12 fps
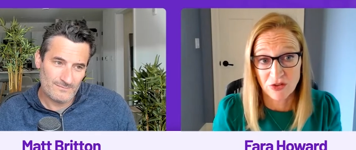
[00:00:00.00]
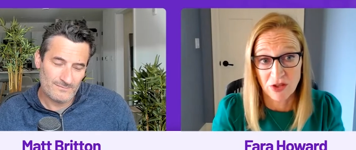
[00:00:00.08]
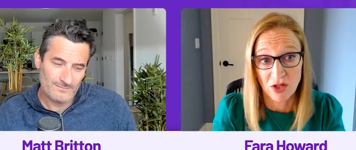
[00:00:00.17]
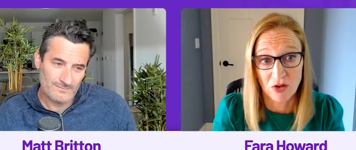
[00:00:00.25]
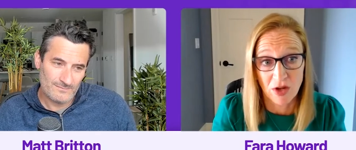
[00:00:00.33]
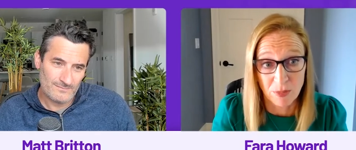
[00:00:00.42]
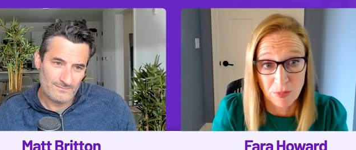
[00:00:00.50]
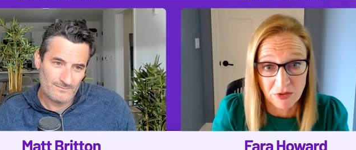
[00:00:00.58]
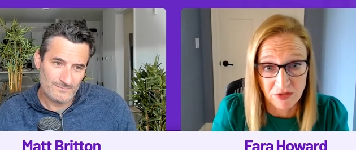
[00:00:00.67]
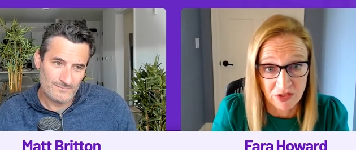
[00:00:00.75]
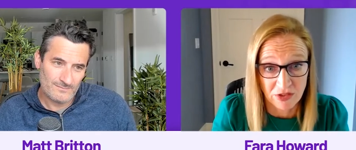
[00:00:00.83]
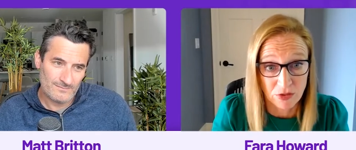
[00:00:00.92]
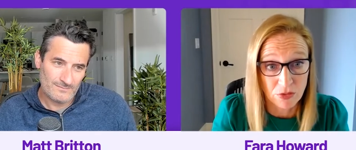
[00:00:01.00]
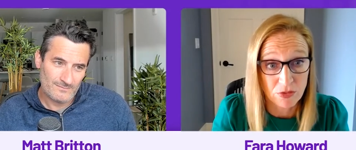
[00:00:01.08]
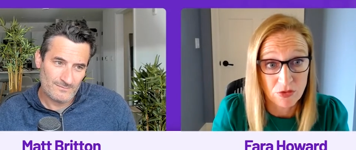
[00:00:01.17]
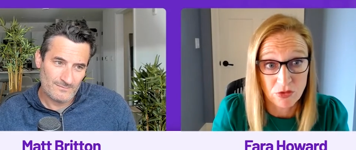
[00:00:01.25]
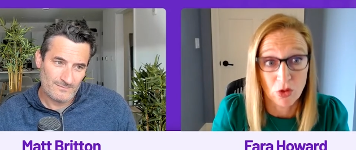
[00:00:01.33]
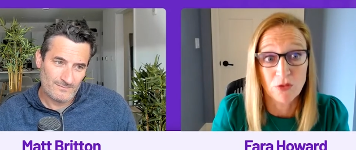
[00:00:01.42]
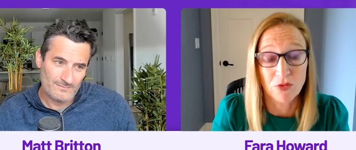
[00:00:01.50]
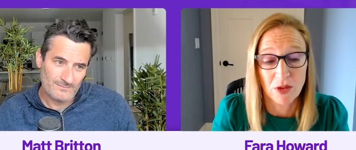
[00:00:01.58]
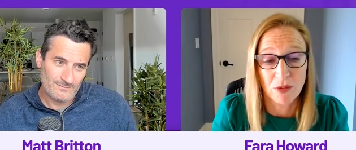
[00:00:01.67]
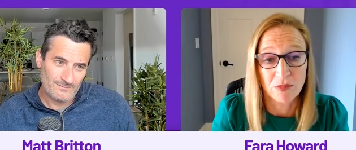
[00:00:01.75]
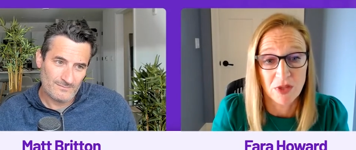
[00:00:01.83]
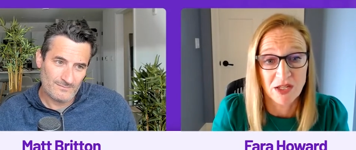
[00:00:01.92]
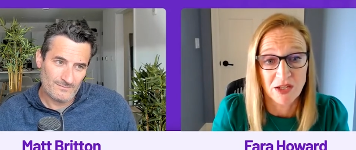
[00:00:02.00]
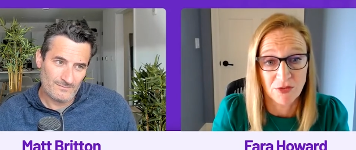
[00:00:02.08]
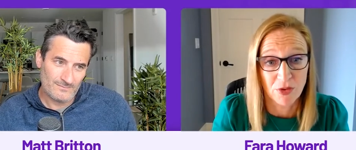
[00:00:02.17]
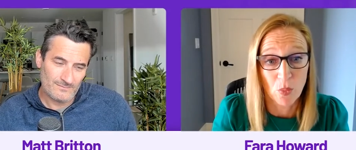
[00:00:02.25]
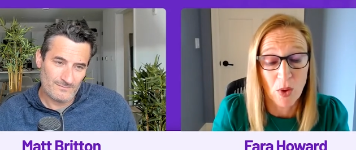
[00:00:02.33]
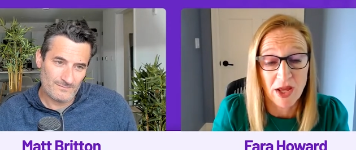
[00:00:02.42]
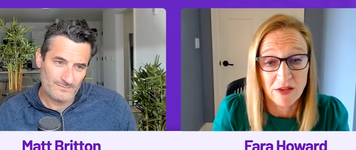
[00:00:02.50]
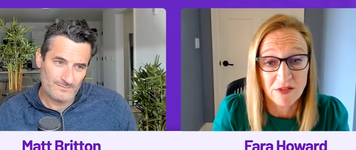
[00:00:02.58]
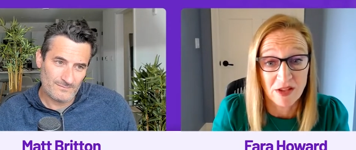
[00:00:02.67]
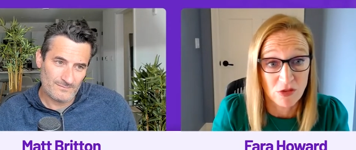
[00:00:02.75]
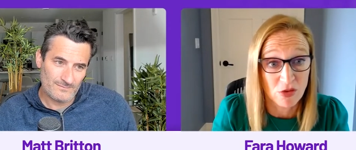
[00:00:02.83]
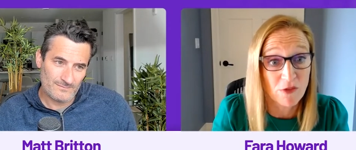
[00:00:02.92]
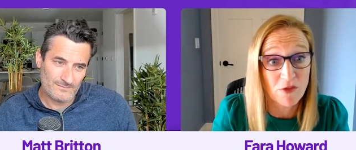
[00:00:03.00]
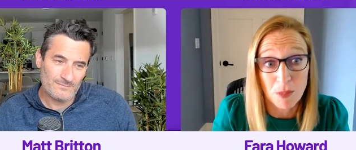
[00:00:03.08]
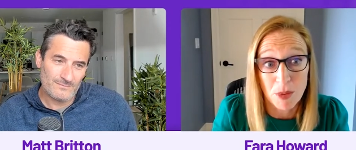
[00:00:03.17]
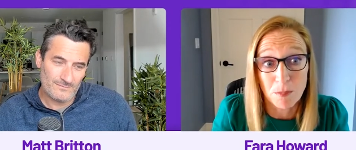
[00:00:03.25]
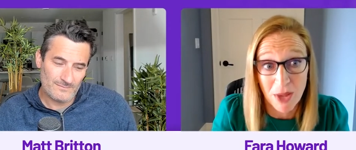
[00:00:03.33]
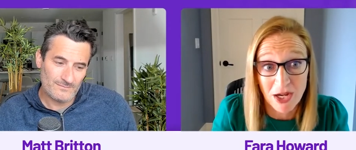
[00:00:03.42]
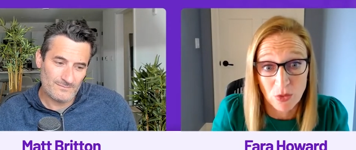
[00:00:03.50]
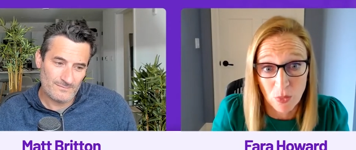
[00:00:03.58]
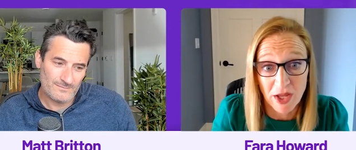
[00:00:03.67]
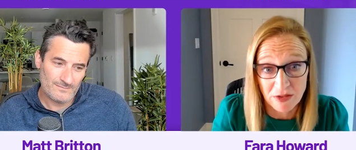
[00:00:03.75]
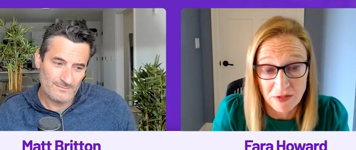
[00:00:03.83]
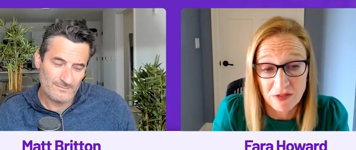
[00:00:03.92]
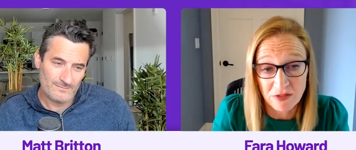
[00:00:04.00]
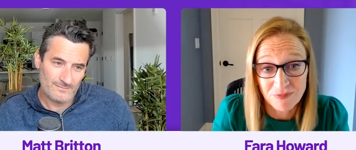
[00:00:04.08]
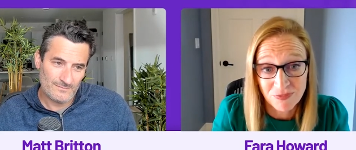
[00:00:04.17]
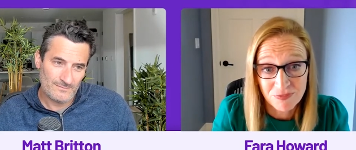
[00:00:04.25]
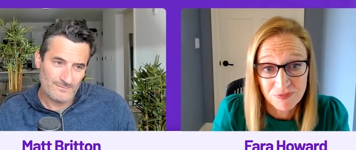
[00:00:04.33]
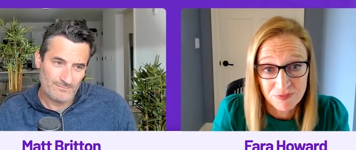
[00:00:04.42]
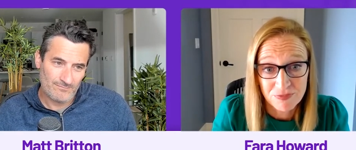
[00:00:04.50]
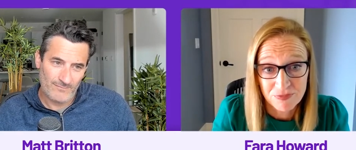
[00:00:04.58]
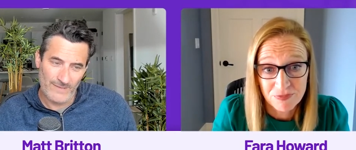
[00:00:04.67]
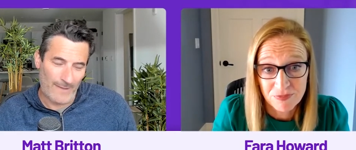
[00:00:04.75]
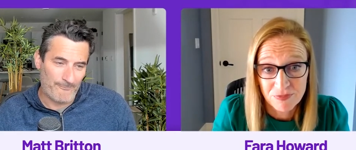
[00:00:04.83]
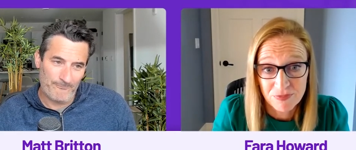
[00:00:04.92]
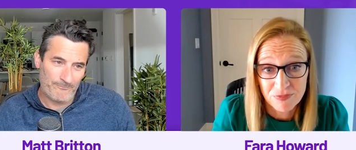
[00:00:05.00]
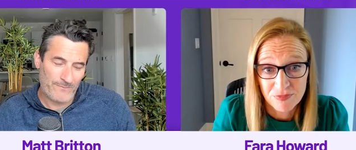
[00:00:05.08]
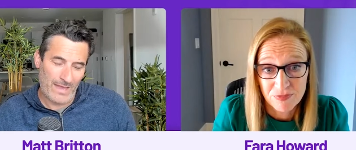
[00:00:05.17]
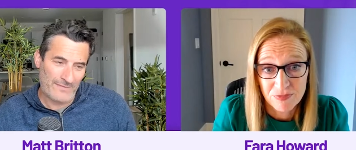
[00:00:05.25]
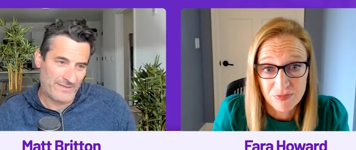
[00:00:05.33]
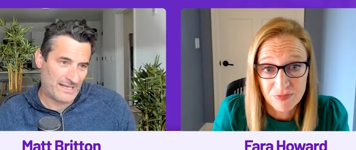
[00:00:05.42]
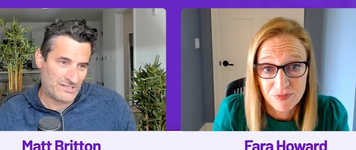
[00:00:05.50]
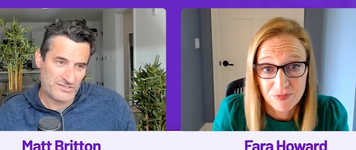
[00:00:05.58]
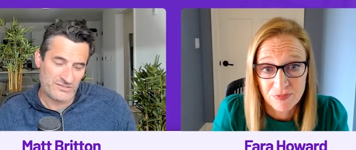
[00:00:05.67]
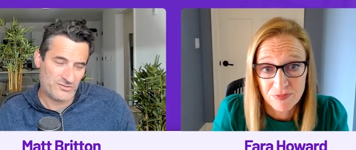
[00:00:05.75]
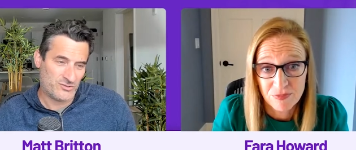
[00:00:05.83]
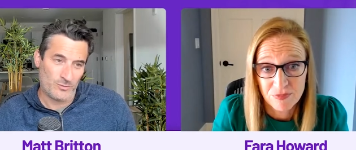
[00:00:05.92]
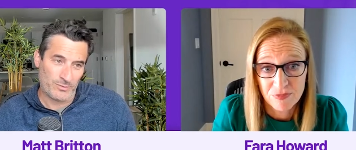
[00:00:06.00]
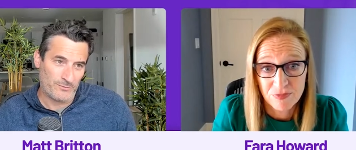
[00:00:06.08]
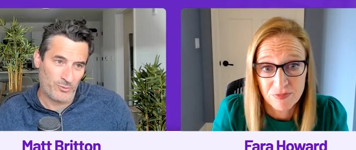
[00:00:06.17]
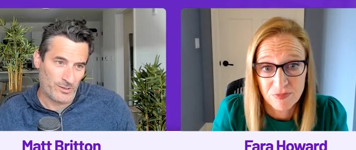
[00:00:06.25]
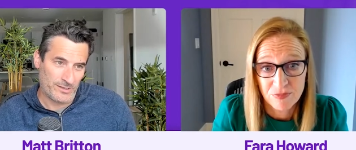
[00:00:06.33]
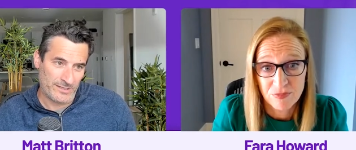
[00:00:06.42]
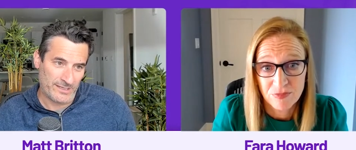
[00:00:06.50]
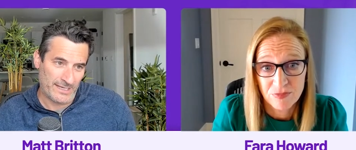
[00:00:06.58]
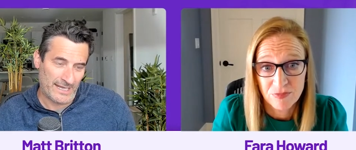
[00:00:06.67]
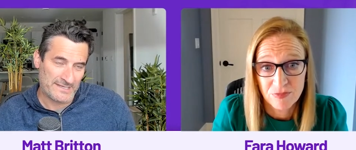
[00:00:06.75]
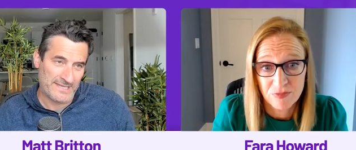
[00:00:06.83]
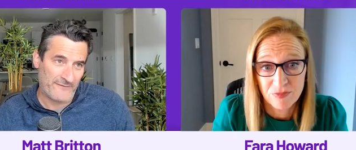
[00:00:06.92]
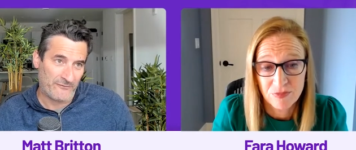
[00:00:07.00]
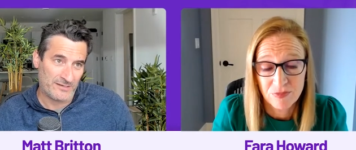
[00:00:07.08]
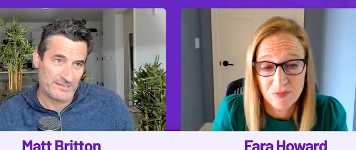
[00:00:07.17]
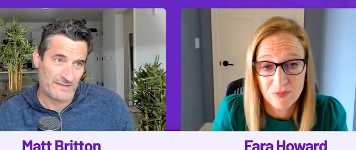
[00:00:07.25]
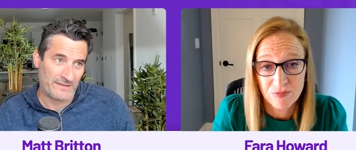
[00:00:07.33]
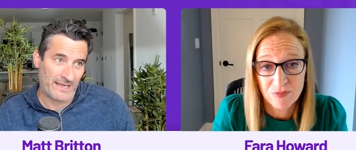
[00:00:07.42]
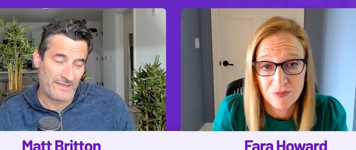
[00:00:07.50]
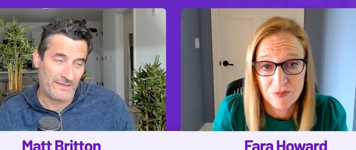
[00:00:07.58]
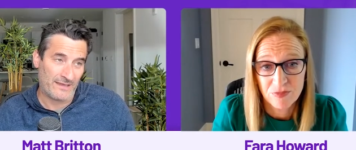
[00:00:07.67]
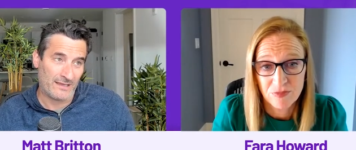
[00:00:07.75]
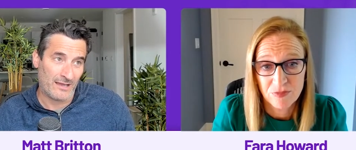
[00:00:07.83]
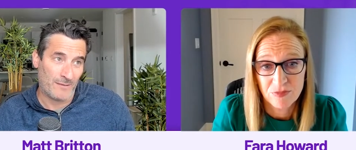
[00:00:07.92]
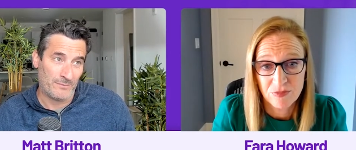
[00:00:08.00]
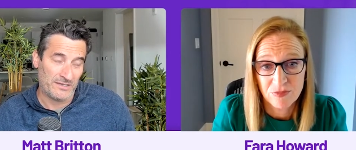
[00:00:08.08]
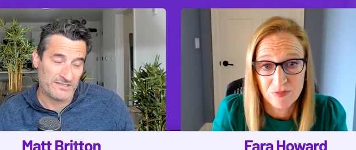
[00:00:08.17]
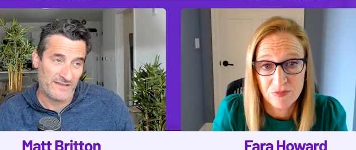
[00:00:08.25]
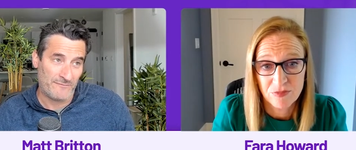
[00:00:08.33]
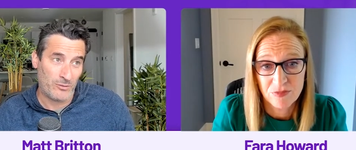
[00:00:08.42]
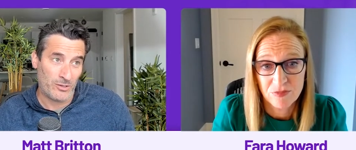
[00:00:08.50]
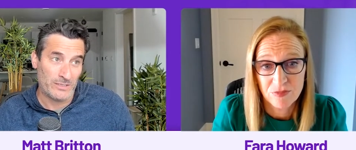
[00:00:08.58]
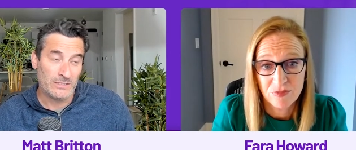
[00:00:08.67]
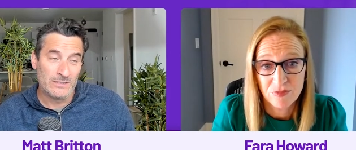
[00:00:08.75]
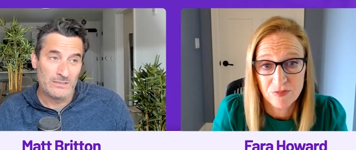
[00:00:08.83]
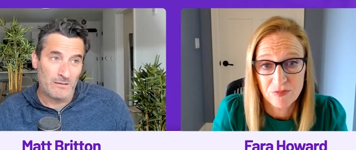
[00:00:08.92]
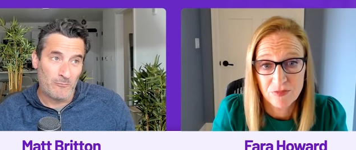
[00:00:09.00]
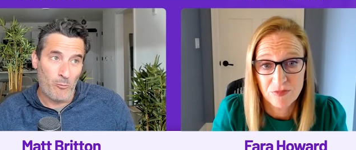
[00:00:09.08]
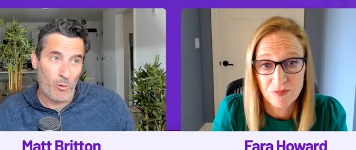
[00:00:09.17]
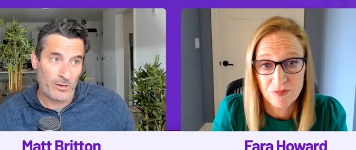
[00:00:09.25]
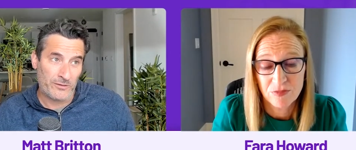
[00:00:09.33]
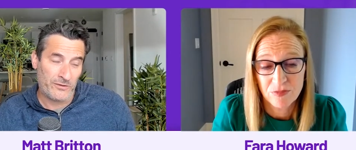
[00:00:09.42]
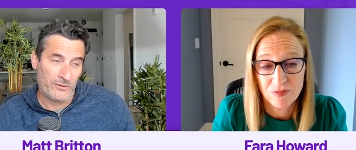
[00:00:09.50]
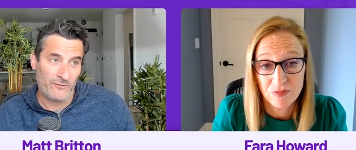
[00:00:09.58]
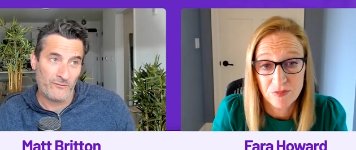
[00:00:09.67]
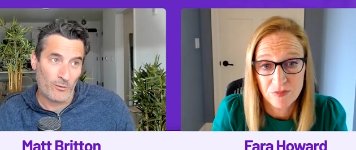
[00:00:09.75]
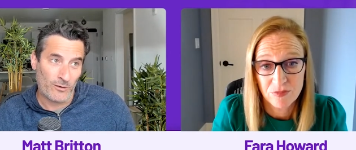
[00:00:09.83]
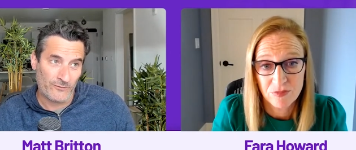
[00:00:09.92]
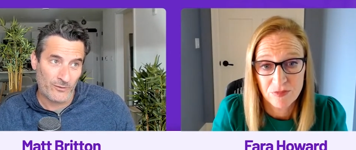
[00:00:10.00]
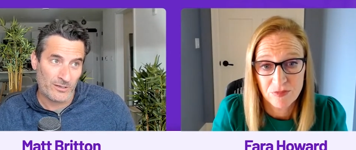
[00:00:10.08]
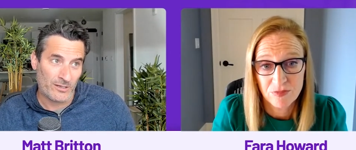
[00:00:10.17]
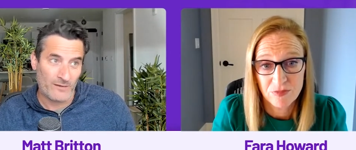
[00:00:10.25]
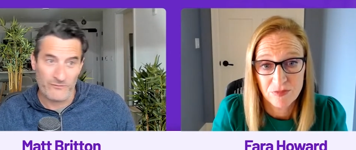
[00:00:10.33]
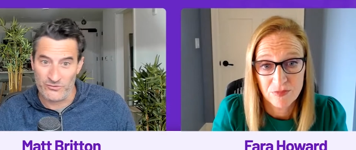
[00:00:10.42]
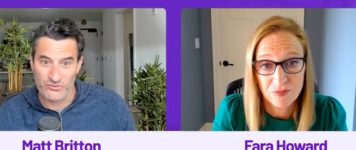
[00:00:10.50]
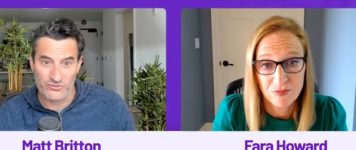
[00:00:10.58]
Speaker 1: that you're able to serve them in different ways and serve them in better ways.
Speaker 2: Yep. I think it's super important and, and definitely something I think companies have put more to mm-hmm. the forefront of their